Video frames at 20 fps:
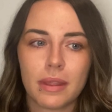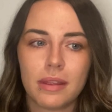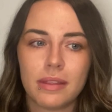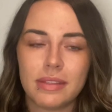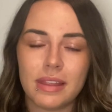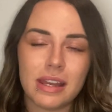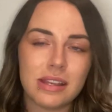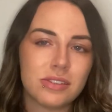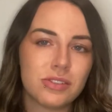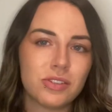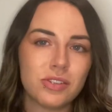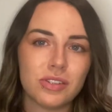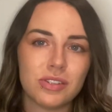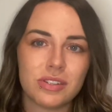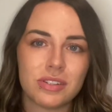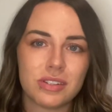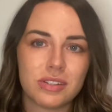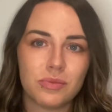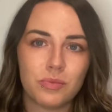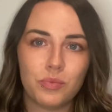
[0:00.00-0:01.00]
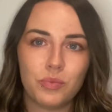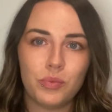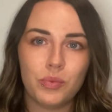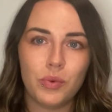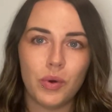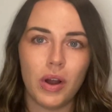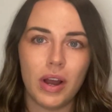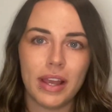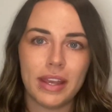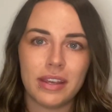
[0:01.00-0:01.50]
That's just
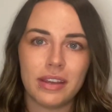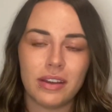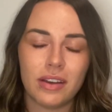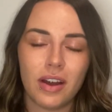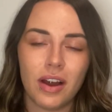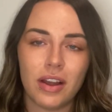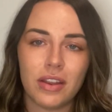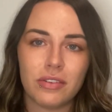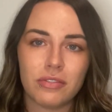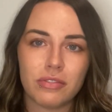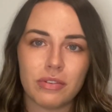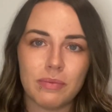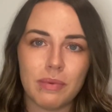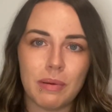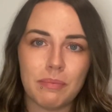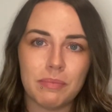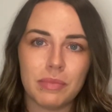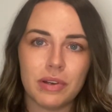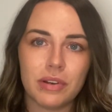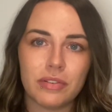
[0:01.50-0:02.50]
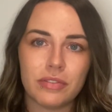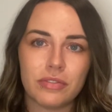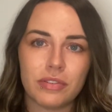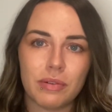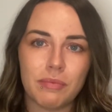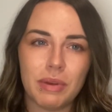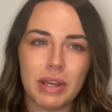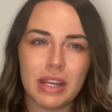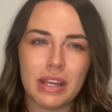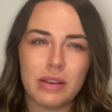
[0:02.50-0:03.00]
what I can kind of remember
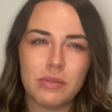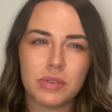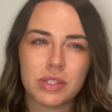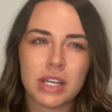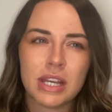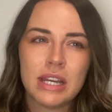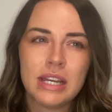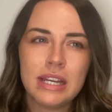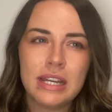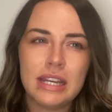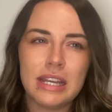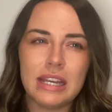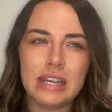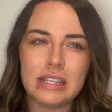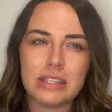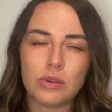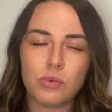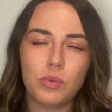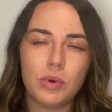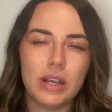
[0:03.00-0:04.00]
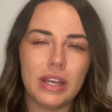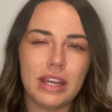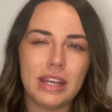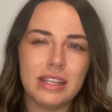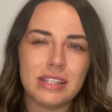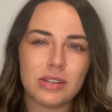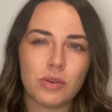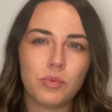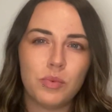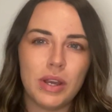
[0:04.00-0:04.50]
from it. It's a
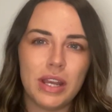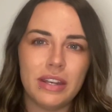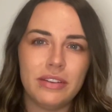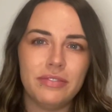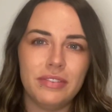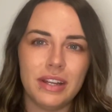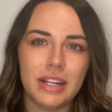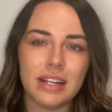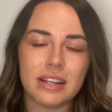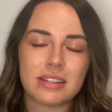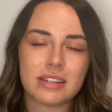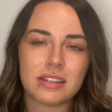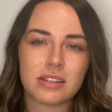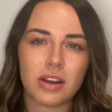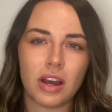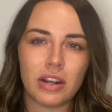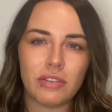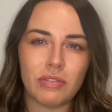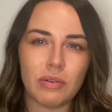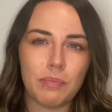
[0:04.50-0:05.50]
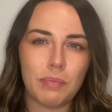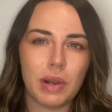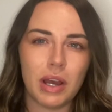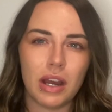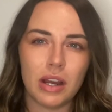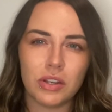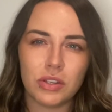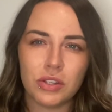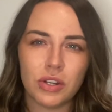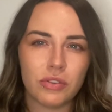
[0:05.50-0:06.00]
weird feeling because it's kind of a
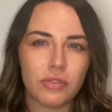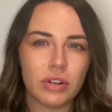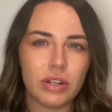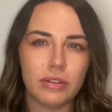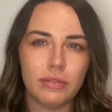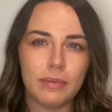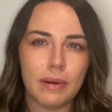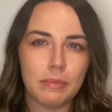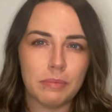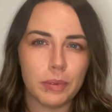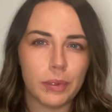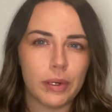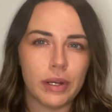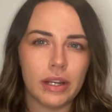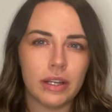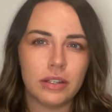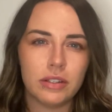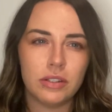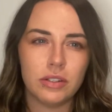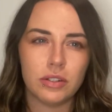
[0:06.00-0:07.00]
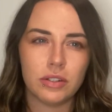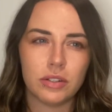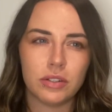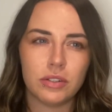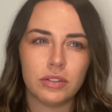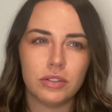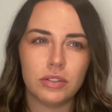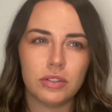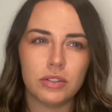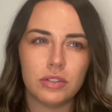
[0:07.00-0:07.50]
blur. You don't really remember it.
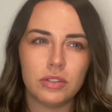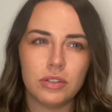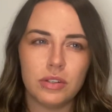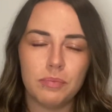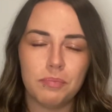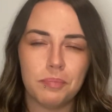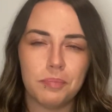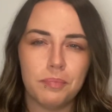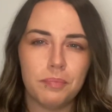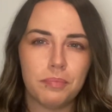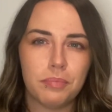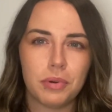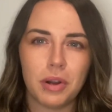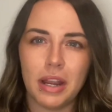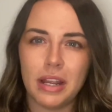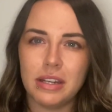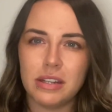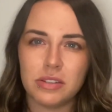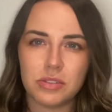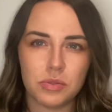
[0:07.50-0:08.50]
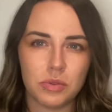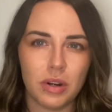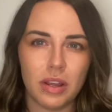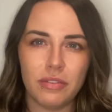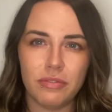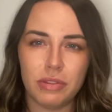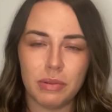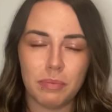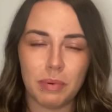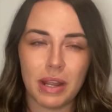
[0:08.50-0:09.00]
Your brain is all
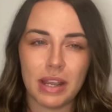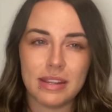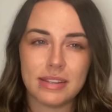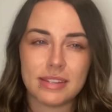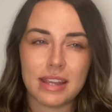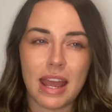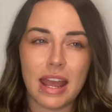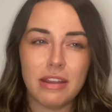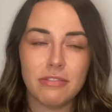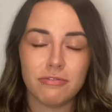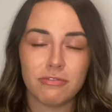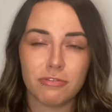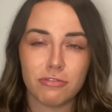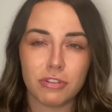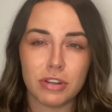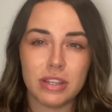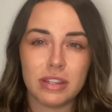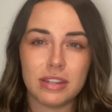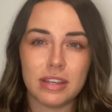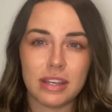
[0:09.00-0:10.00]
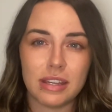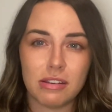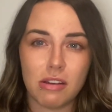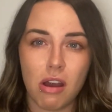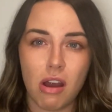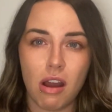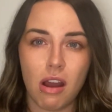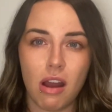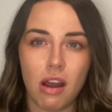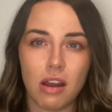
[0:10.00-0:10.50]
over the place. Everything
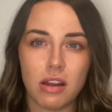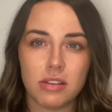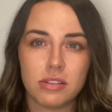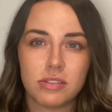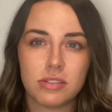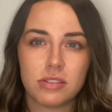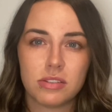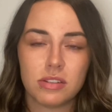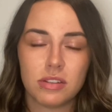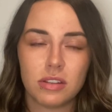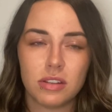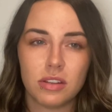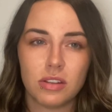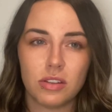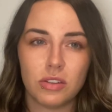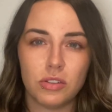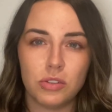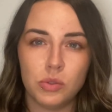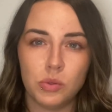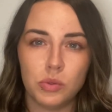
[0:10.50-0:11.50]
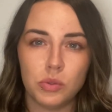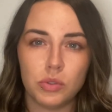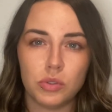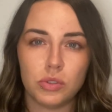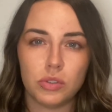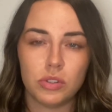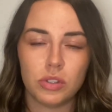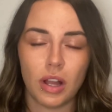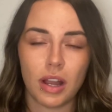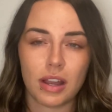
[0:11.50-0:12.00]
hurts.
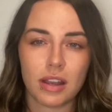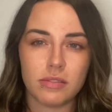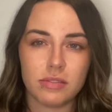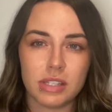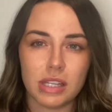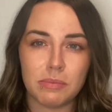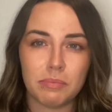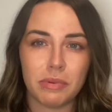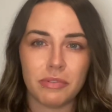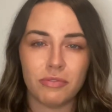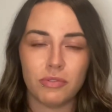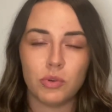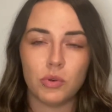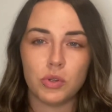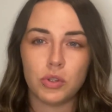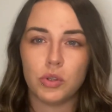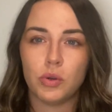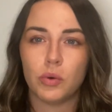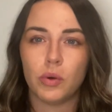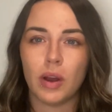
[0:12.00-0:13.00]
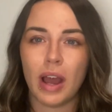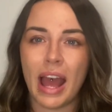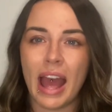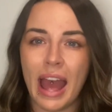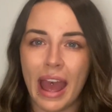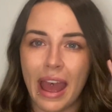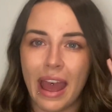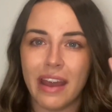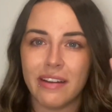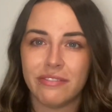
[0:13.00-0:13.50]
like I've said before, your
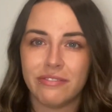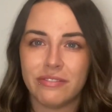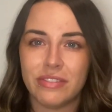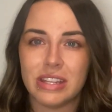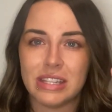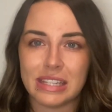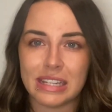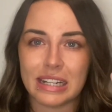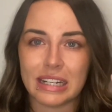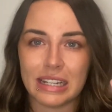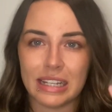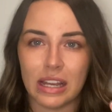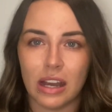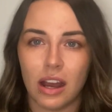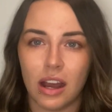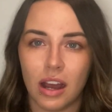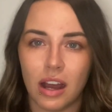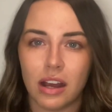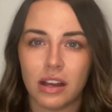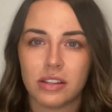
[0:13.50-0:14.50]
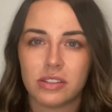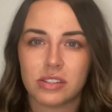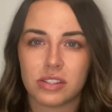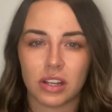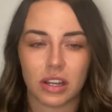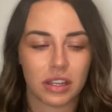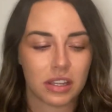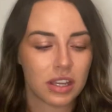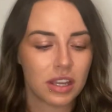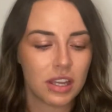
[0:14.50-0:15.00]
hair physically hurts, like